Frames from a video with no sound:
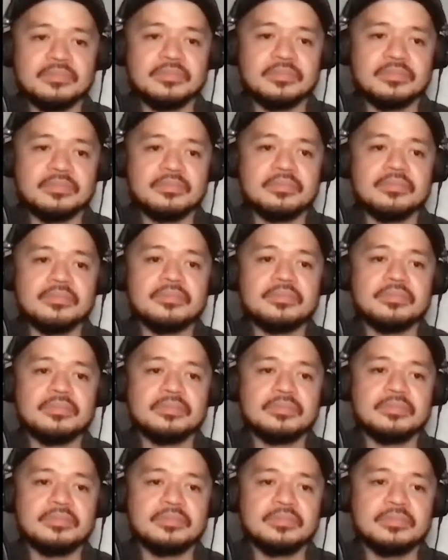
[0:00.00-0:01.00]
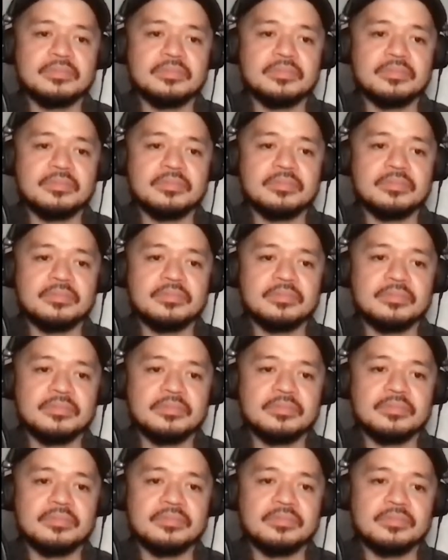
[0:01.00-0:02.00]

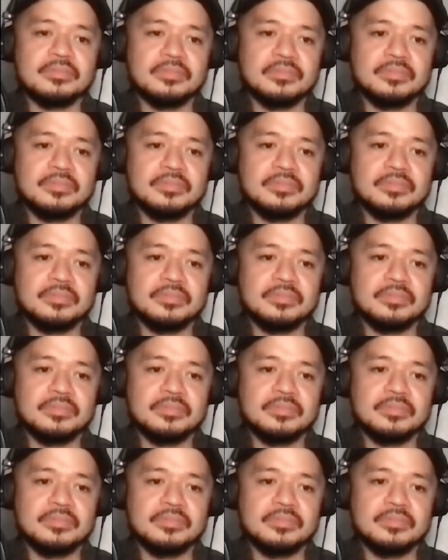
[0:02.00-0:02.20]
(silent)